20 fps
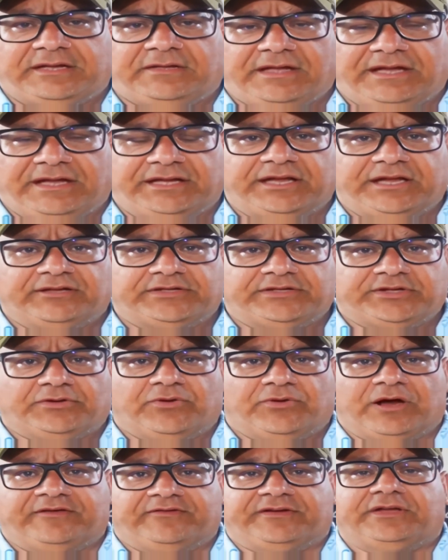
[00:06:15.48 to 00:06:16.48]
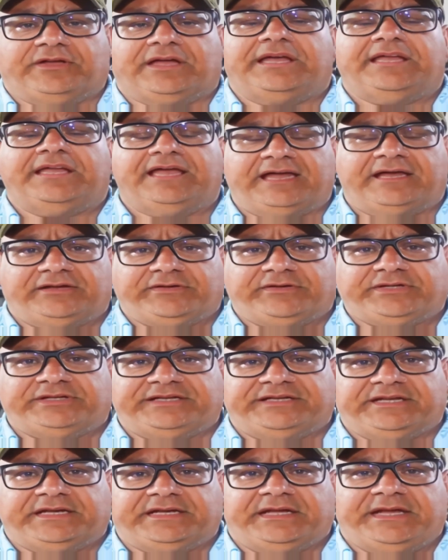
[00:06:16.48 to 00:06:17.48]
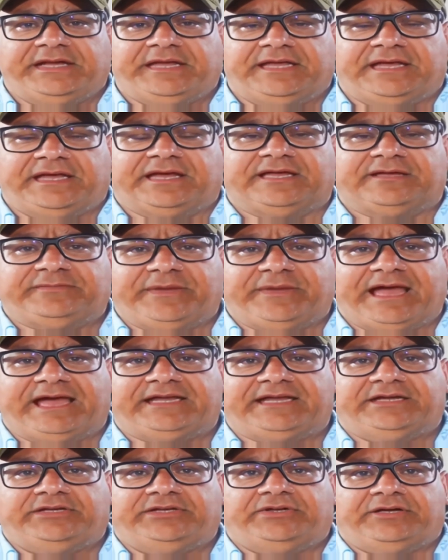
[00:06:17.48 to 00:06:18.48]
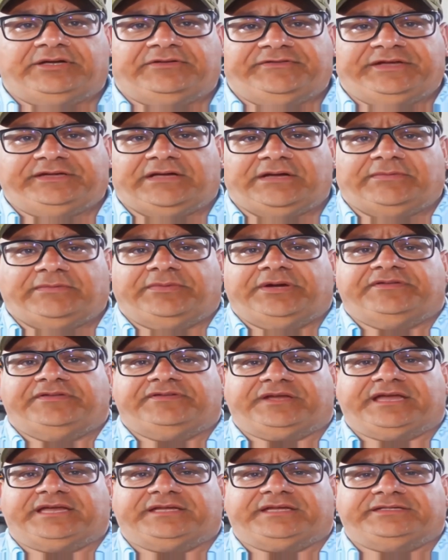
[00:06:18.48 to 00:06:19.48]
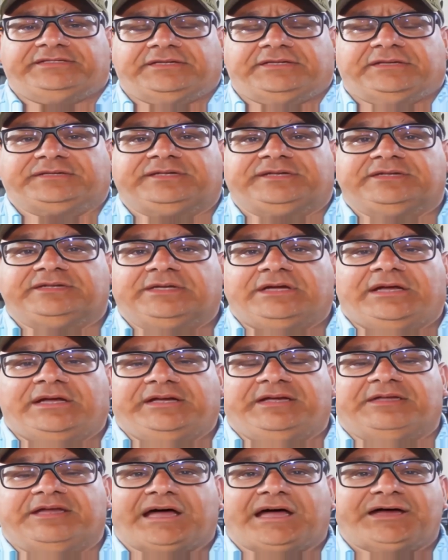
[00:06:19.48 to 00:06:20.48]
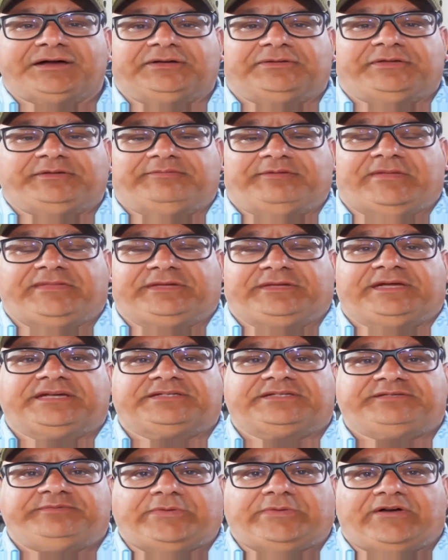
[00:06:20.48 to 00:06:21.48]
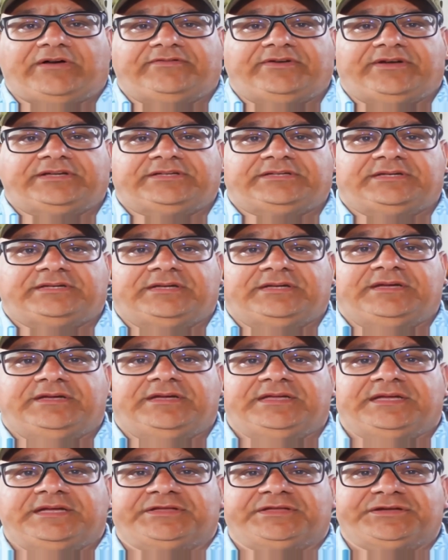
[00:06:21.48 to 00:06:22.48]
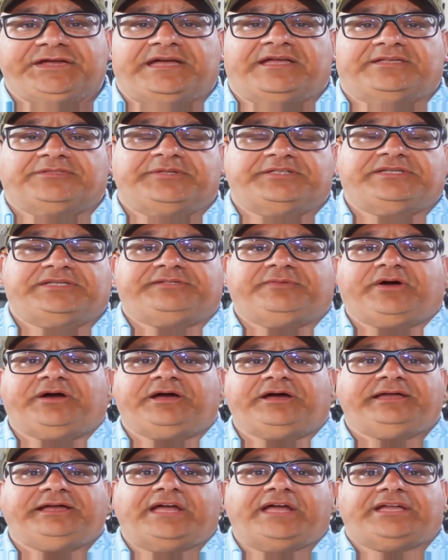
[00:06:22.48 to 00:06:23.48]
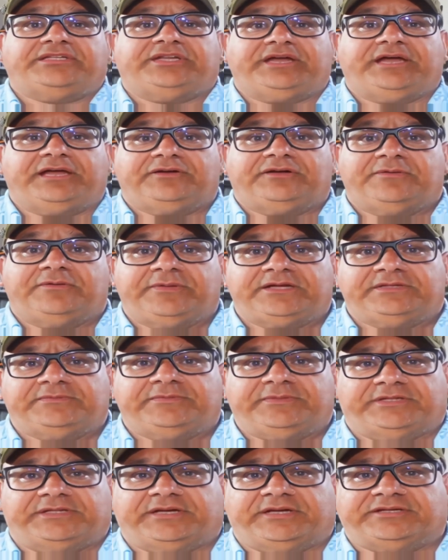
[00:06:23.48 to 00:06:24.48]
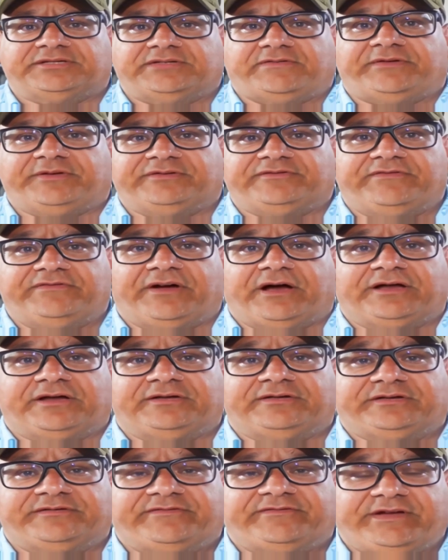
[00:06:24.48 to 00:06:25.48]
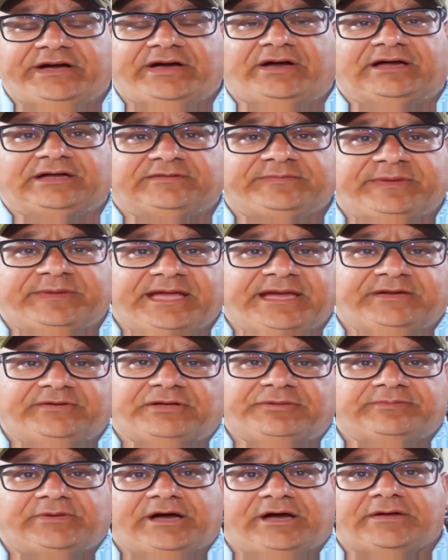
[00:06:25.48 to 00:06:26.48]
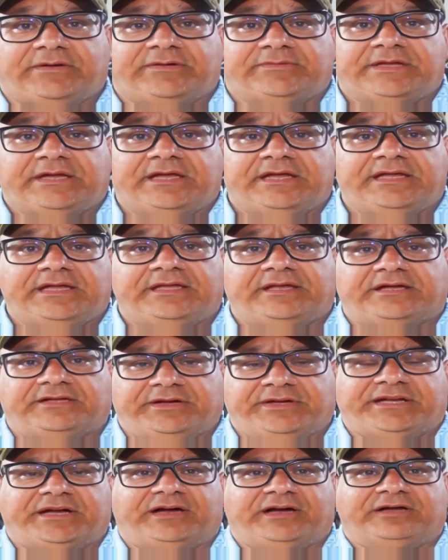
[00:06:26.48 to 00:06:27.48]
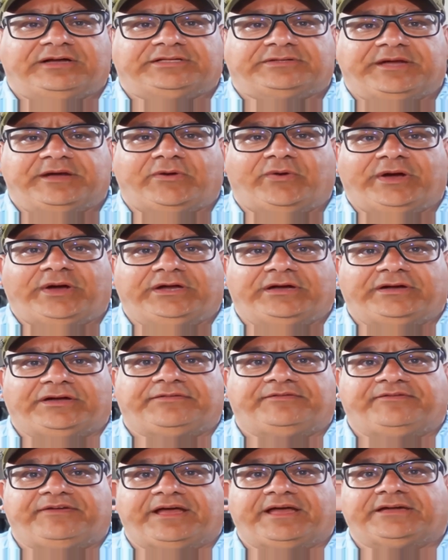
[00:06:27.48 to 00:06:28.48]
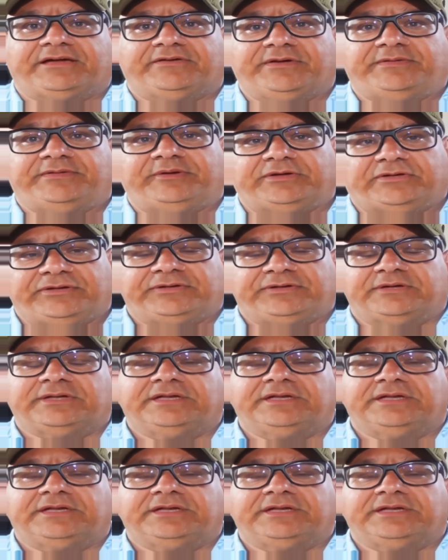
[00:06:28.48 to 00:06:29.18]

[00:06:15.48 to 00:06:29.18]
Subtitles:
It gives you rifle-like accuracy in a package you can fit in a briefcase. Now, is it perfect? There has been some online chatter about the potential for the firearm to fire out a battery problem that could be caused by wear on the factory bolt.